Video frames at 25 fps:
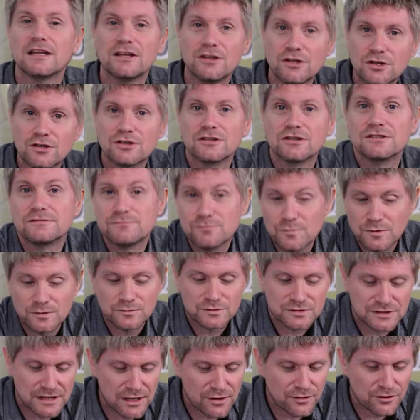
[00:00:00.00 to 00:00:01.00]
then you can we'll
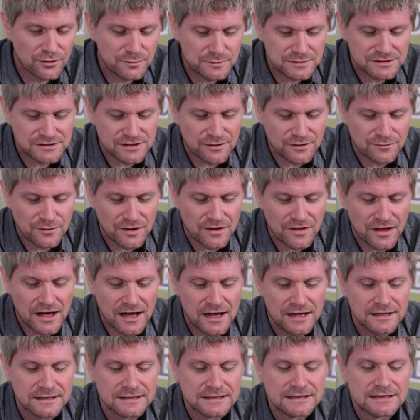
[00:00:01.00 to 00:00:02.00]
sell them and stuff like
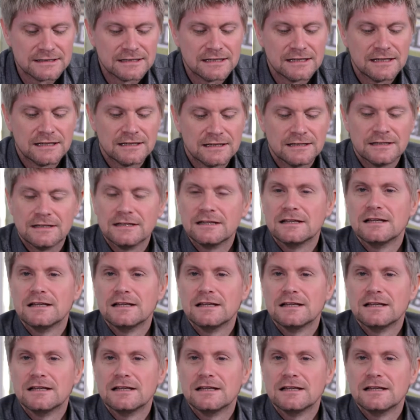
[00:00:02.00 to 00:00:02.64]
that. Anyway.